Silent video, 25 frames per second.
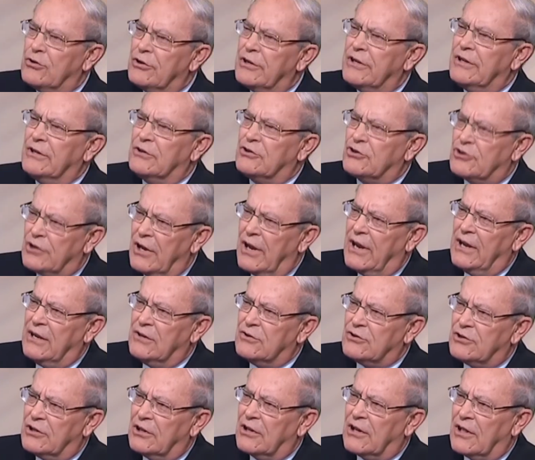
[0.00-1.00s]
couldn't
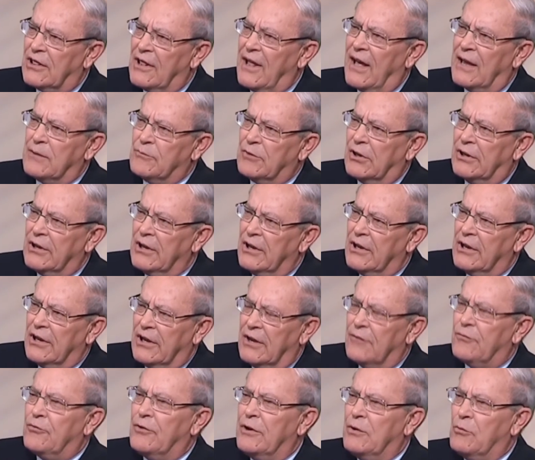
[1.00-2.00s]
change the climate
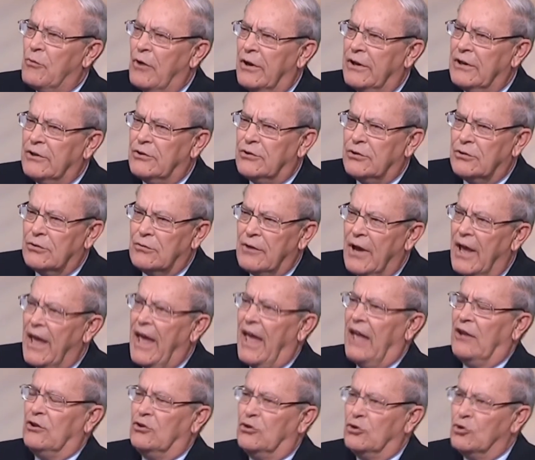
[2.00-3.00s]
if we wanted to.
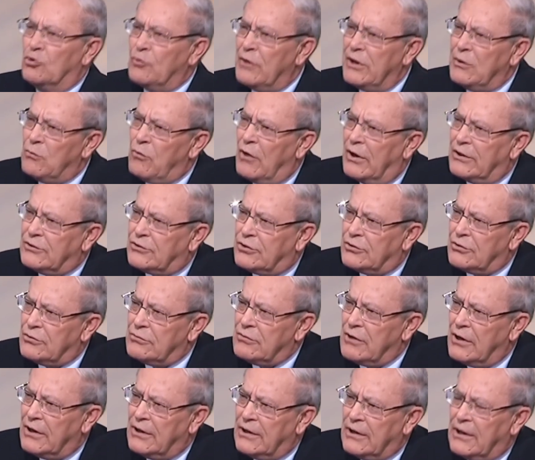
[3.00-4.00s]
And do we want
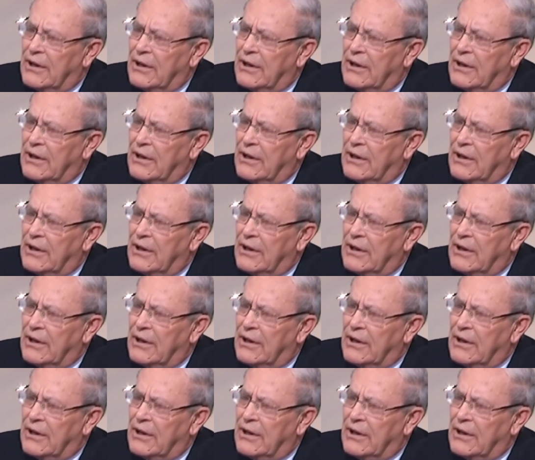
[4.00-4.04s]
to?